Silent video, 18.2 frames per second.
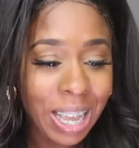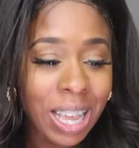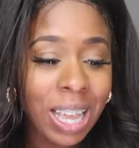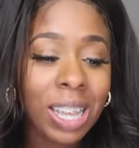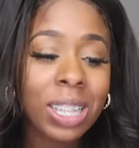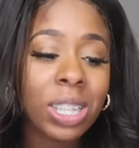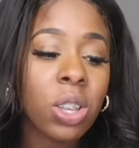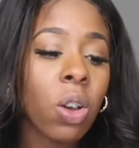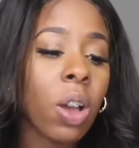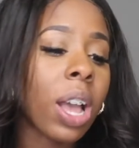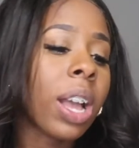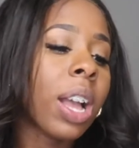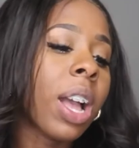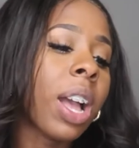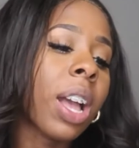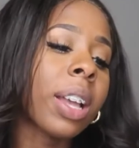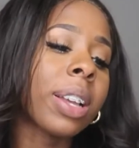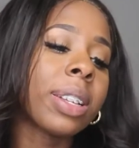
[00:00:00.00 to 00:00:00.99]
So I
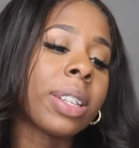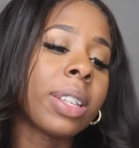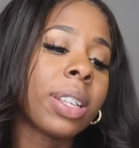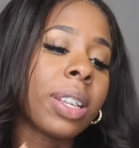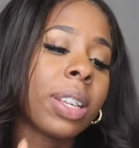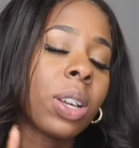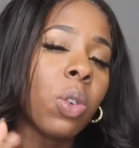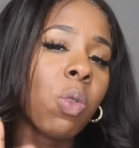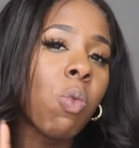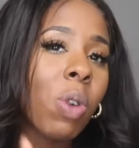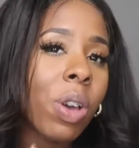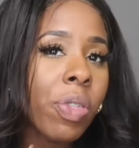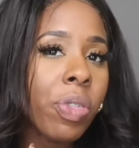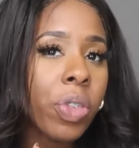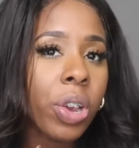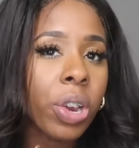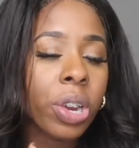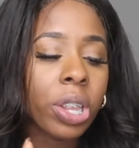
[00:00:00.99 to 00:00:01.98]
got
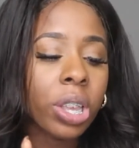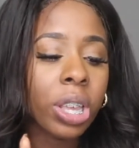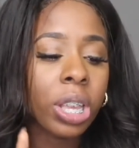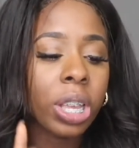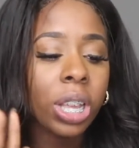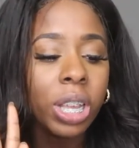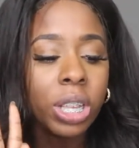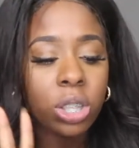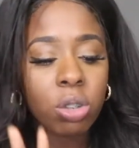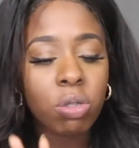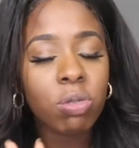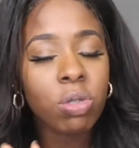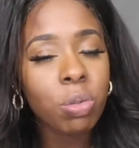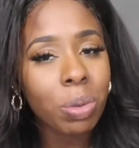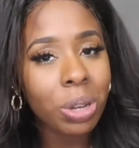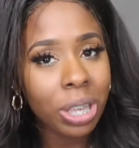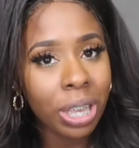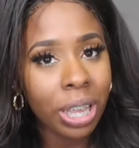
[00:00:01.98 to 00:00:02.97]
130,
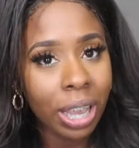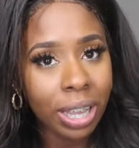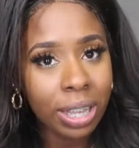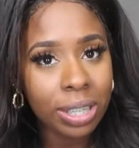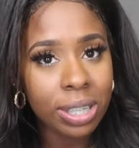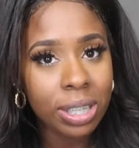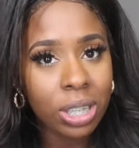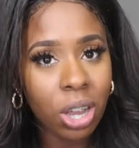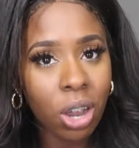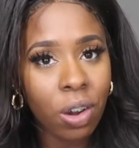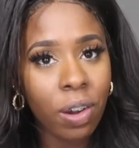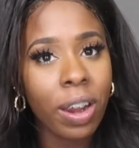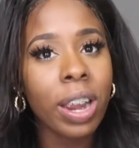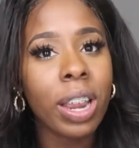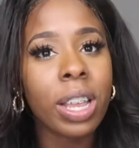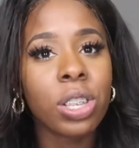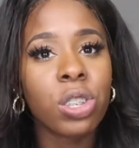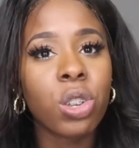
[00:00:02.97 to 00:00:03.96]
228, all
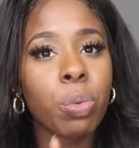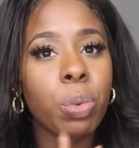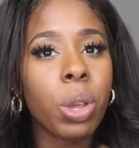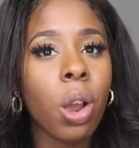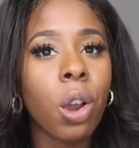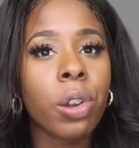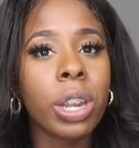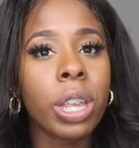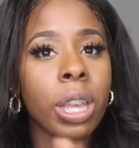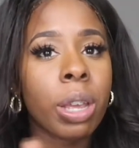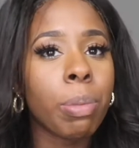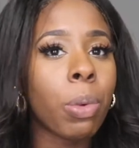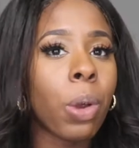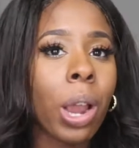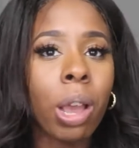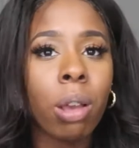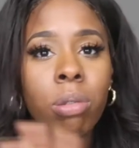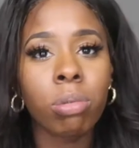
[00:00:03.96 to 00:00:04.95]
right? So we already at
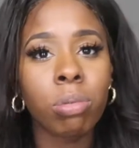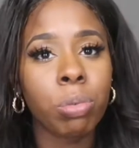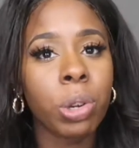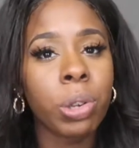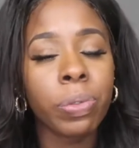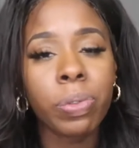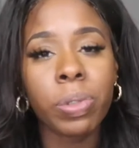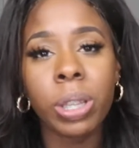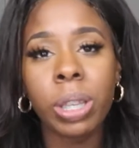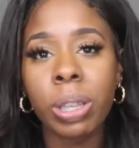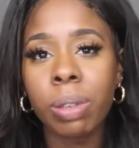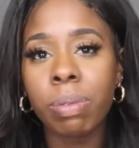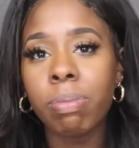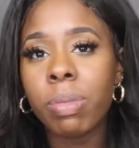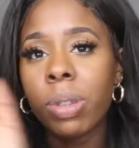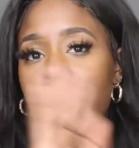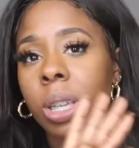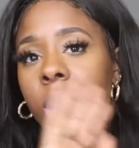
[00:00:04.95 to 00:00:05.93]
around roughly
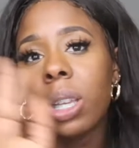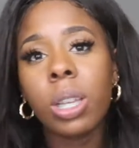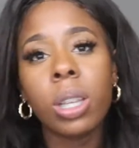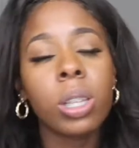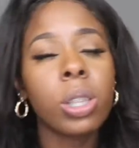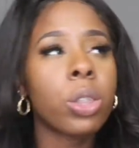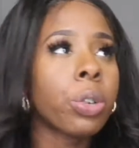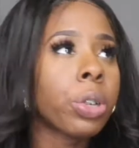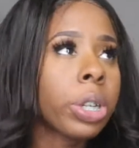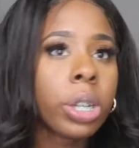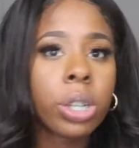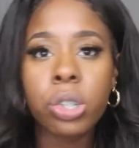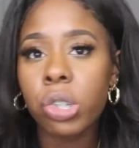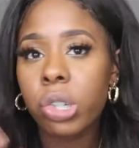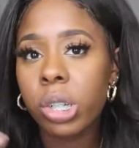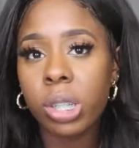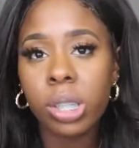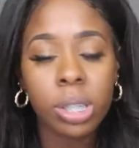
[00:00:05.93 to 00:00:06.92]

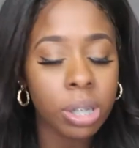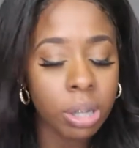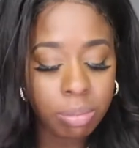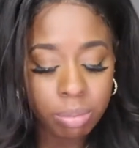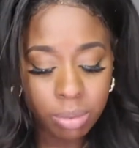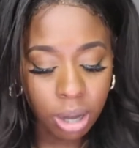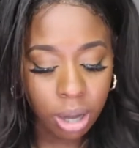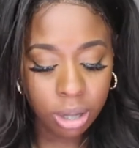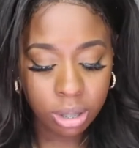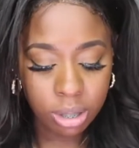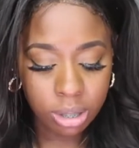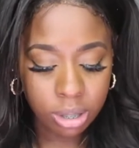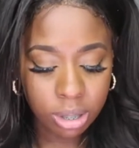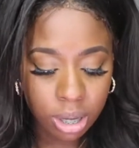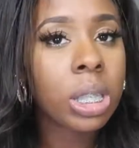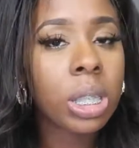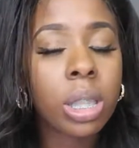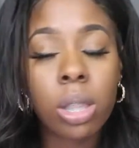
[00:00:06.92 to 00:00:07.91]
$300 and some dollars.
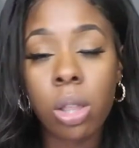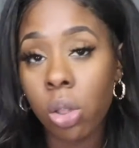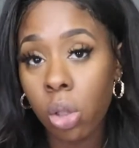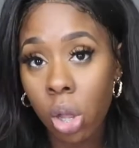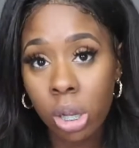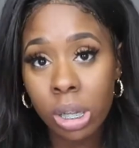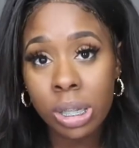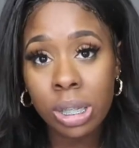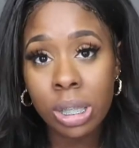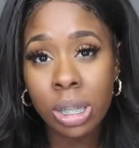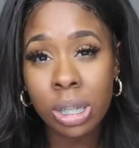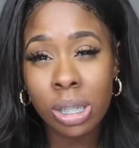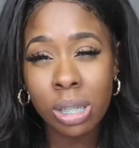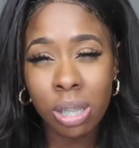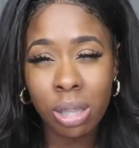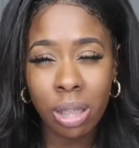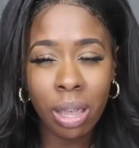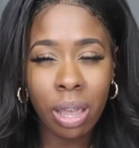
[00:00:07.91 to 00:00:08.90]
The longest limits
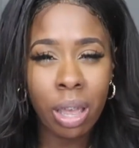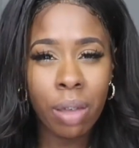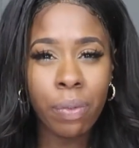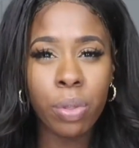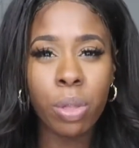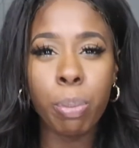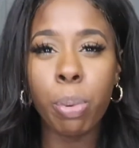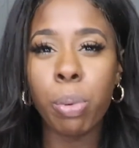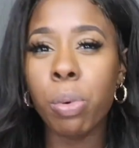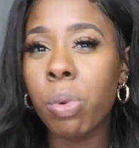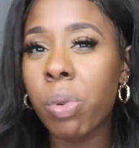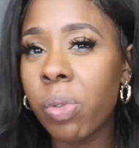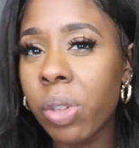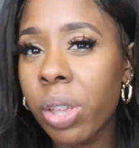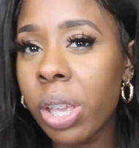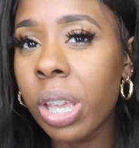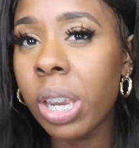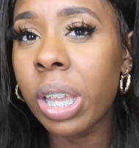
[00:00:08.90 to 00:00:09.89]
that they have for the
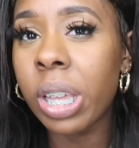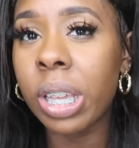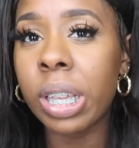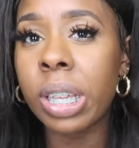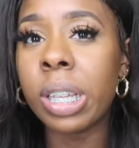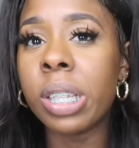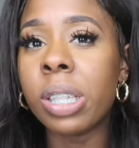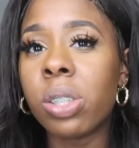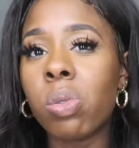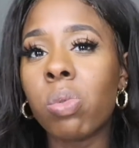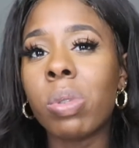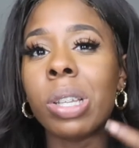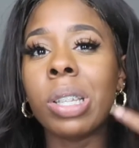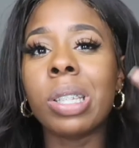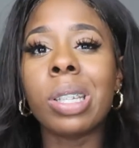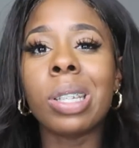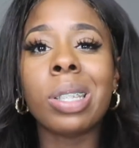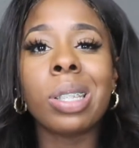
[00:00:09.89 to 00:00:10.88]
Peruvian is
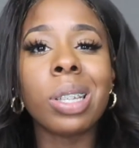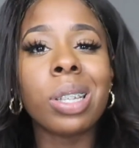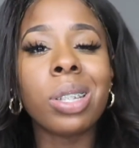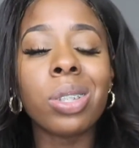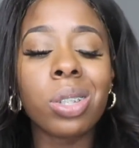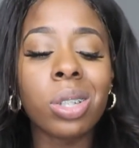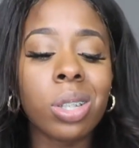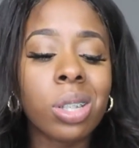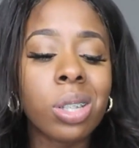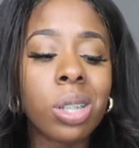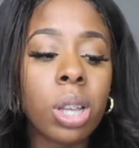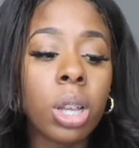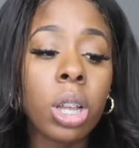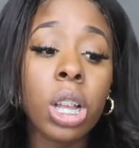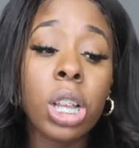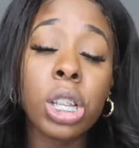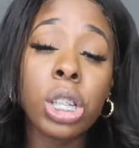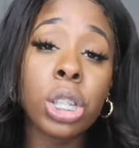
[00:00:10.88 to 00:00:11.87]
26 inches.
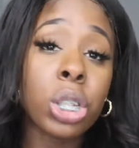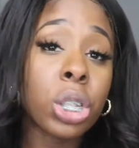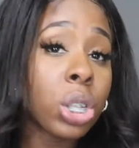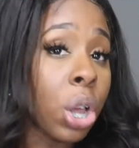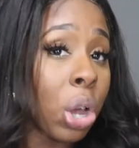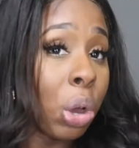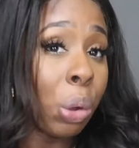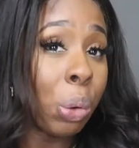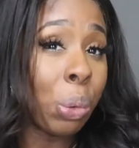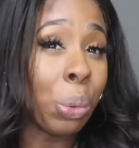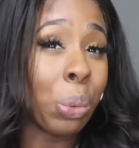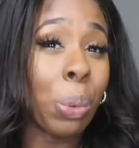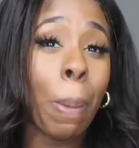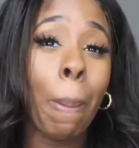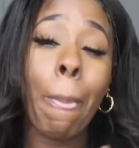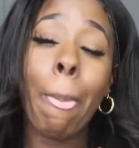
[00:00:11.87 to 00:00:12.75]
So